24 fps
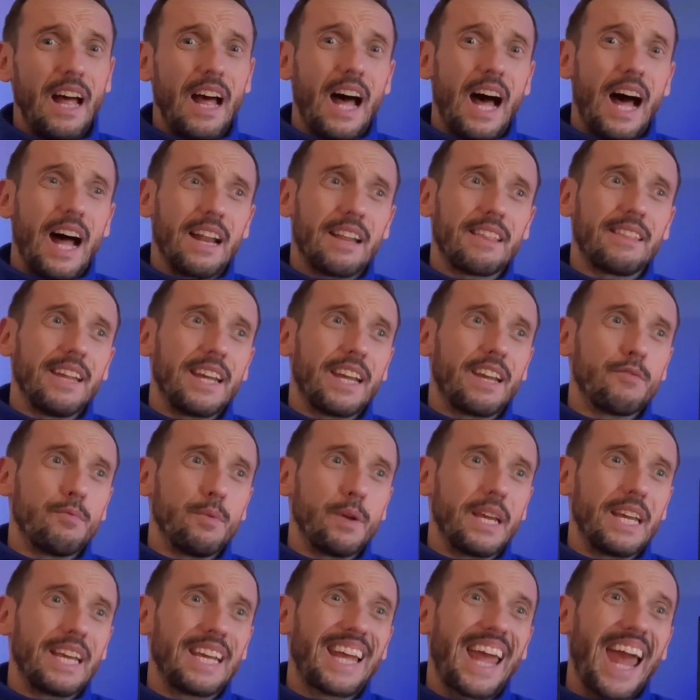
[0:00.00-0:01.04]
and I think if we
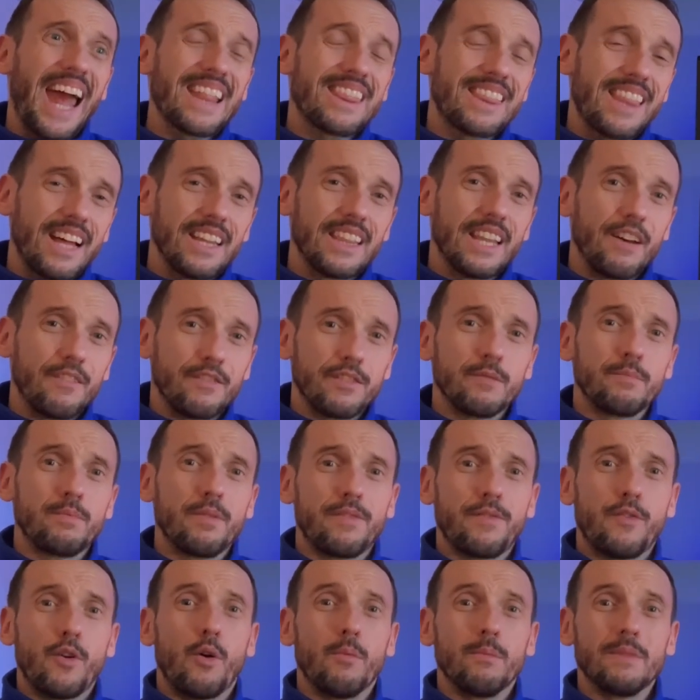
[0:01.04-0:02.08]
can get that level of
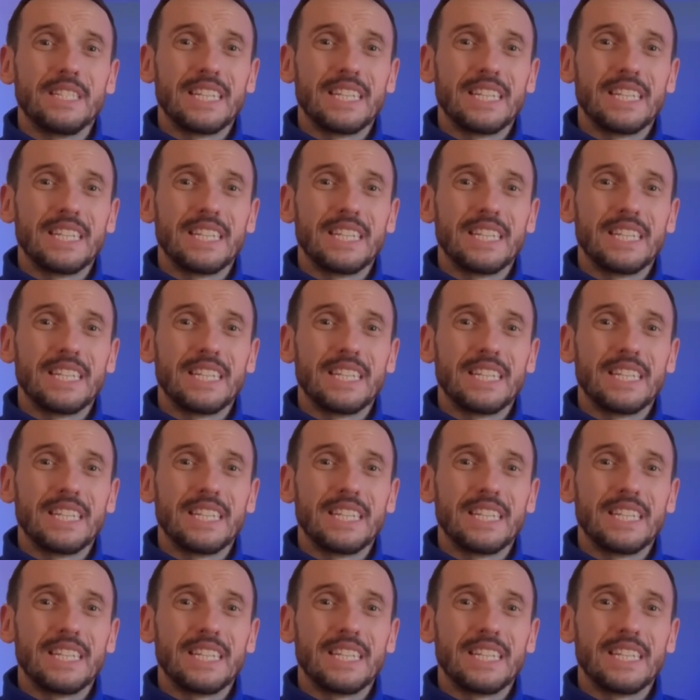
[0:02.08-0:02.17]
performance